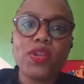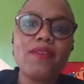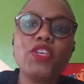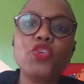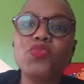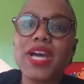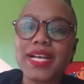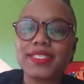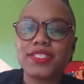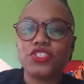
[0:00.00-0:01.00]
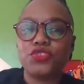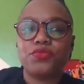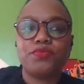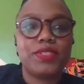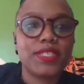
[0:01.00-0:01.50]
you got to
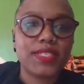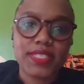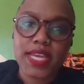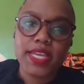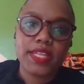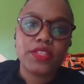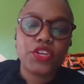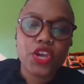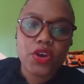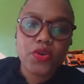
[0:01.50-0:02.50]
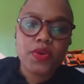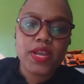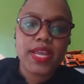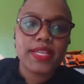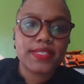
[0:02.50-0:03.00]
do to stay in the know.
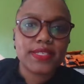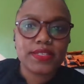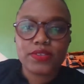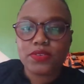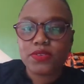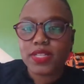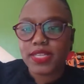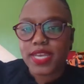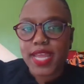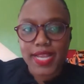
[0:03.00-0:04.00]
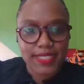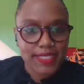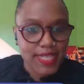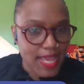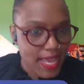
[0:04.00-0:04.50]
Until next
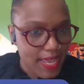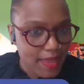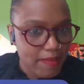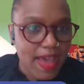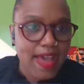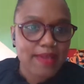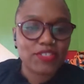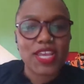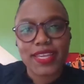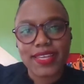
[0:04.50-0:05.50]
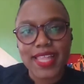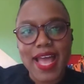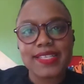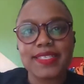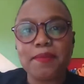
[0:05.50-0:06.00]
time, I'm Jackie
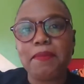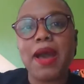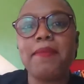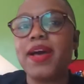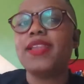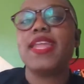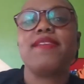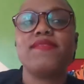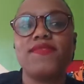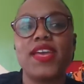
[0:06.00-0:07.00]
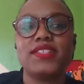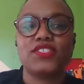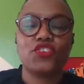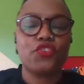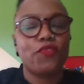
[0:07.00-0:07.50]
Glass, Mama, Navy Vet,
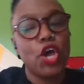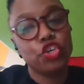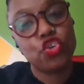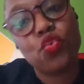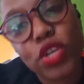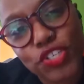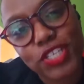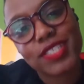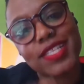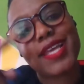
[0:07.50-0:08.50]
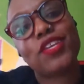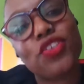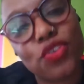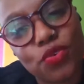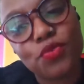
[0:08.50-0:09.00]
certified doer just like
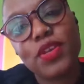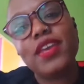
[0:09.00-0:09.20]
you,